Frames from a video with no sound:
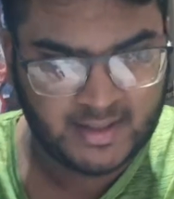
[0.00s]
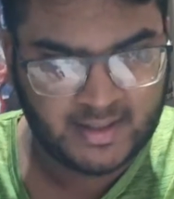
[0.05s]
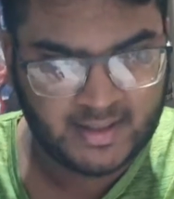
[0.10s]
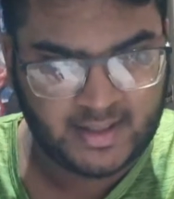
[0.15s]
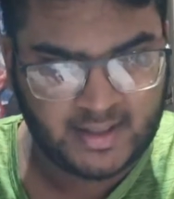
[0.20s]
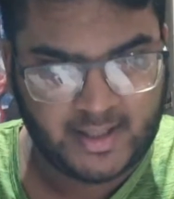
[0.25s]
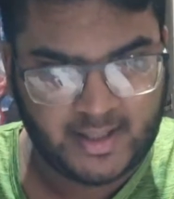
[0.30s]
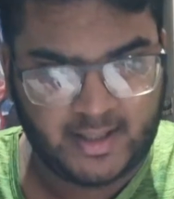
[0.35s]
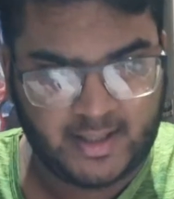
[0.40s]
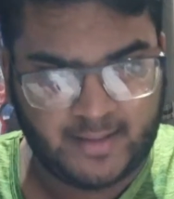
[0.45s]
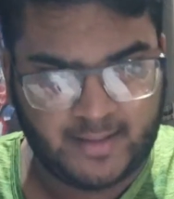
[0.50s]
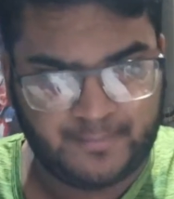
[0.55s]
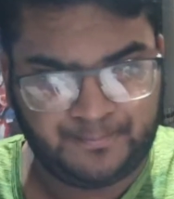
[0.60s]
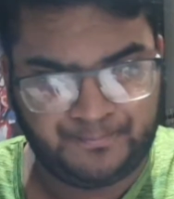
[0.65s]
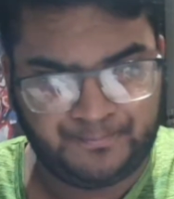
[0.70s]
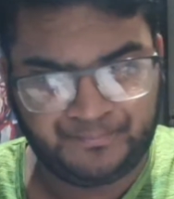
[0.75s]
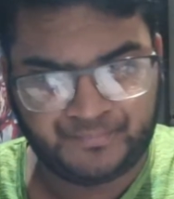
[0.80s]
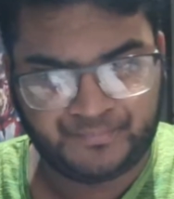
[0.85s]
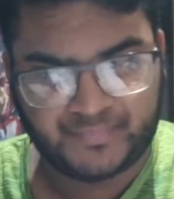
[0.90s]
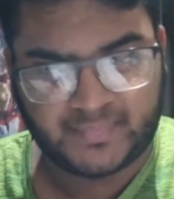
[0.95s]
And
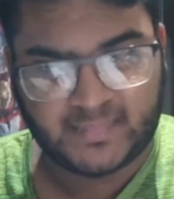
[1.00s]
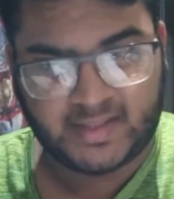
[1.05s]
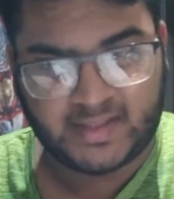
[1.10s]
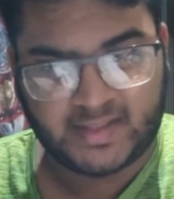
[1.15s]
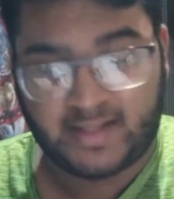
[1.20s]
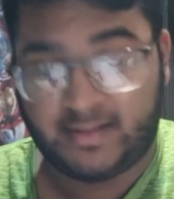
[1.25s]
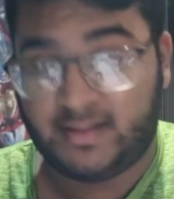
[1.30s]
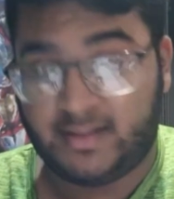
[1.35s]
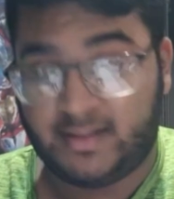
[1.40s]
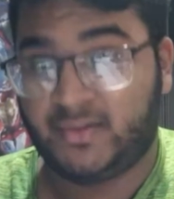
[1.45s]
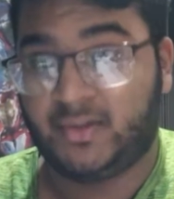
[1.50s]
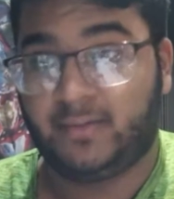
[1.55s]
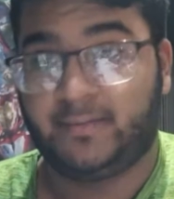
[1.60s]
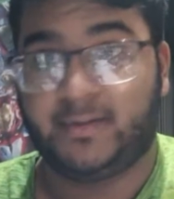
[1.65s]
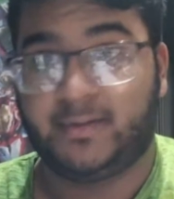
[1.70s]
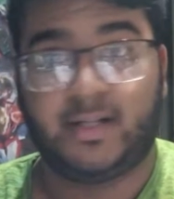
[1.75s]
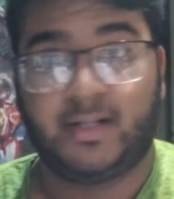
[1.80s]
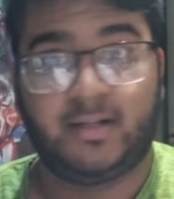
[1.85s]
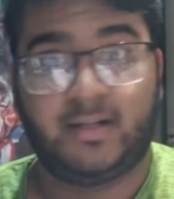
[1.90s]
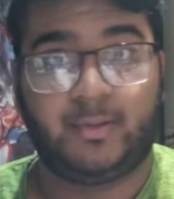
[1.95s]
their song for
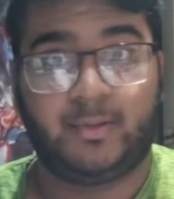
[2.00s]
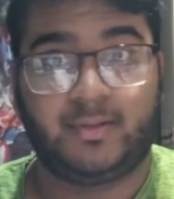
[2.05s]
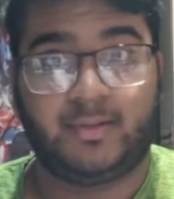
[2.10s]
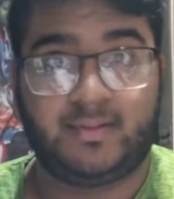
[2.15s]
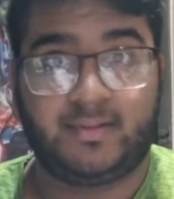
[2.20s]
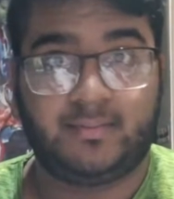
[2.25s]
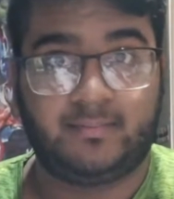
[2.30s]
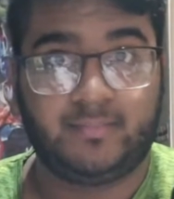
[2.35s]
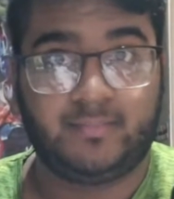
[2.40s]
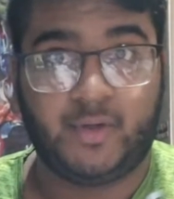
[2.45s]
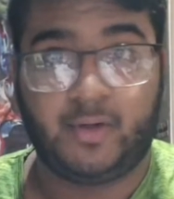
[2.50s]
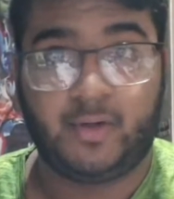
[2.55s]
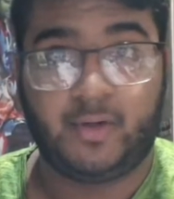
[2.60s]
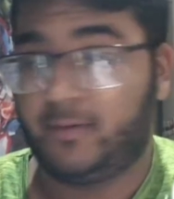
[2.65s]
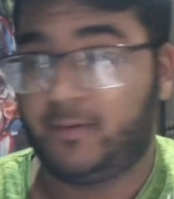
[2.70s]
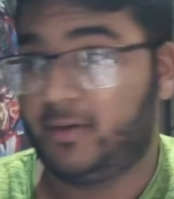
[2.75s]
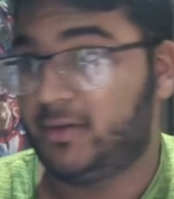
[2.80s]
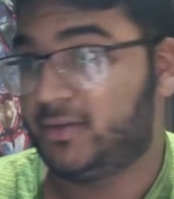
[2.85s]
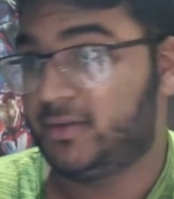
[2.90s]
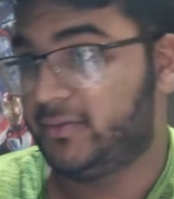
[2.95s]
Thunderbolts, "Don't
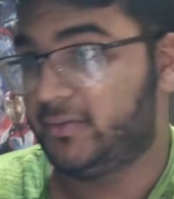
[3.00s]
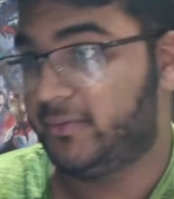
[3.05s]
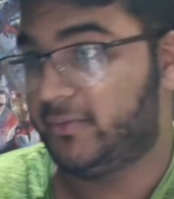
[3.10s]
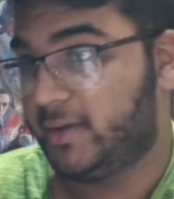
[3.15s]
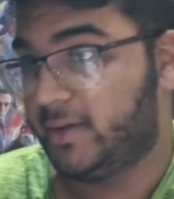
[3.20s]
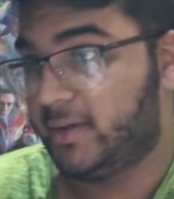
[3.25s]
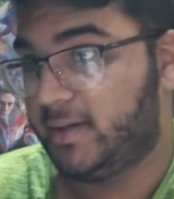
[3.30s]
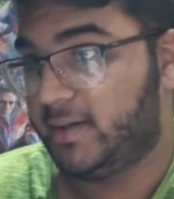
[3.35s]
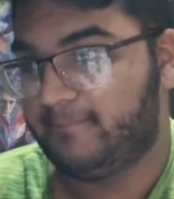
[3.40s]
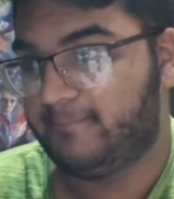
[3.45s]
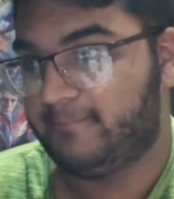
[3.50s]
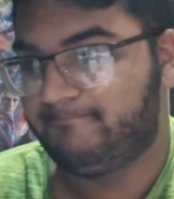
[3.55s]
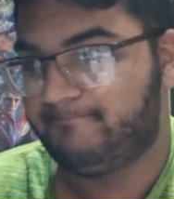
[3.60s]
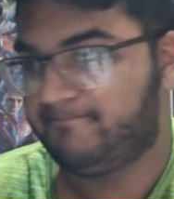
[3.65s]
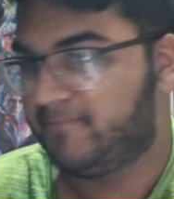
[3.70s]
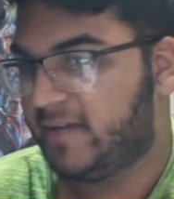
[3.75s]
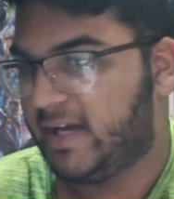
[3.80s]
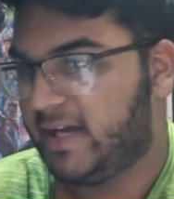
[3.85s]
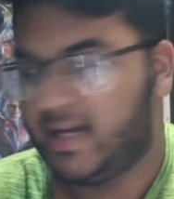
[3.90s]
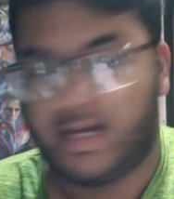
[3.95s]
Fall into the Void,"
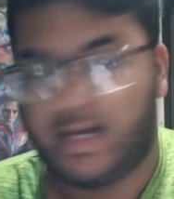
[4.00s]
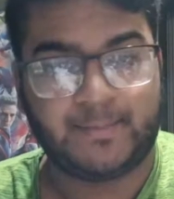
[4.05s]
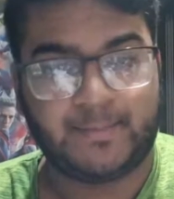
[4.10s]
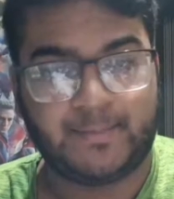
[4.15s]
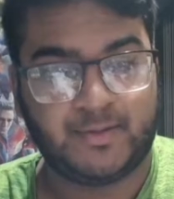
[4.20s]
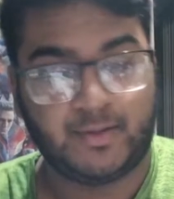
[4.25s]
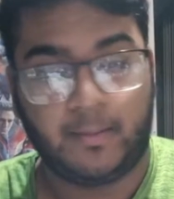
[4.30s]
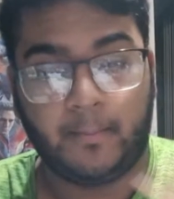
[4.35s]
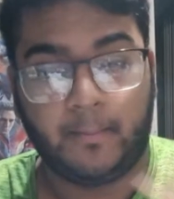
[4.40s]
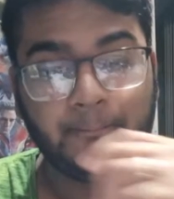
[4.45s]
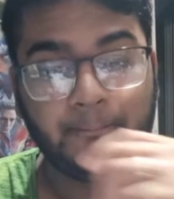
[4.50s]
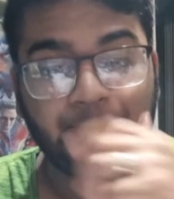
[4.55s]
absolutely,